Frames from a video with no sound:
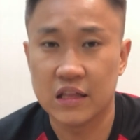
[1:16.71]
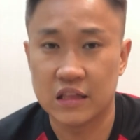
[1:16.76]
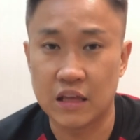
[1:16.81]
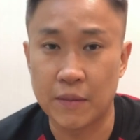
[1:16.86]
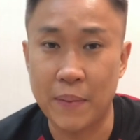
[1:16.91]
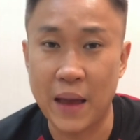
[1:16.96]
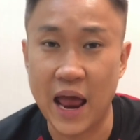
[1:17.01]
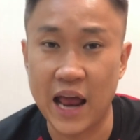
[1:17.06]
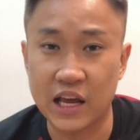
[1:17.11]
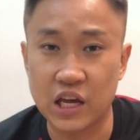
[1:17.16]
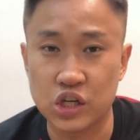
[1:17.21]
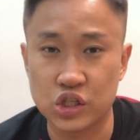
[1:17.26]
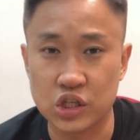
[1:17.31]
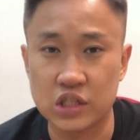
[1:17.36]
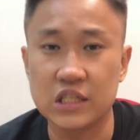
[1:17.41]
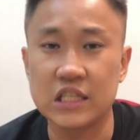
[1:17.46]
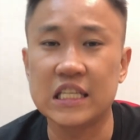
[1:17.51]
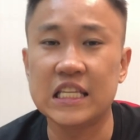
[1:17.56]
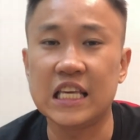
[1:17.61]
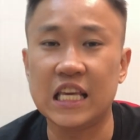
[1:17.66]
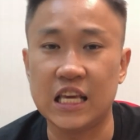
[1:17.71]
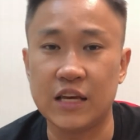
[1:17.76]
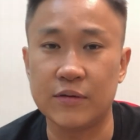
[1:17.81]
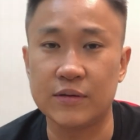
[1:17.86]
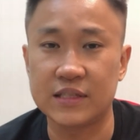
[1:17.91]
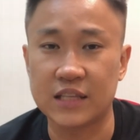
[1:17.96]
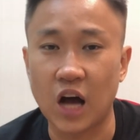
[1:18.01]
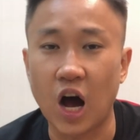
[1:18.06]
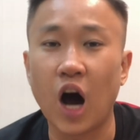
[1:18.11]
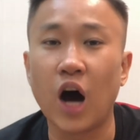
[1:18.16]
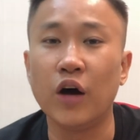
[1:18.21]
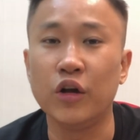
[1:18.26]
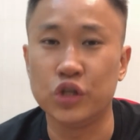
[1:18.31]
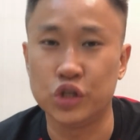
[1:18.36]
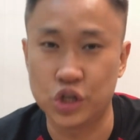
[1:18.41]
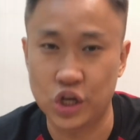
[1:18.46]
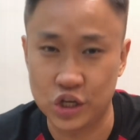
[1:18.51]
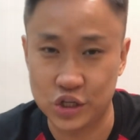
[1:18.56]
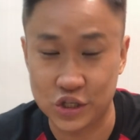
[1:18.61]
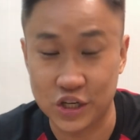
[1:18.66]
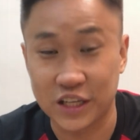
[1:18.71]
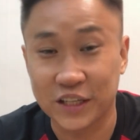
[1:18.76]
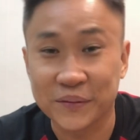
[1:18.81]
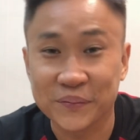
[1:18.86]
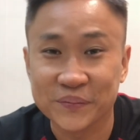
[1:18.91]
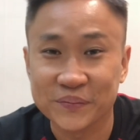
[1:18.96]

the packages keeps on changing.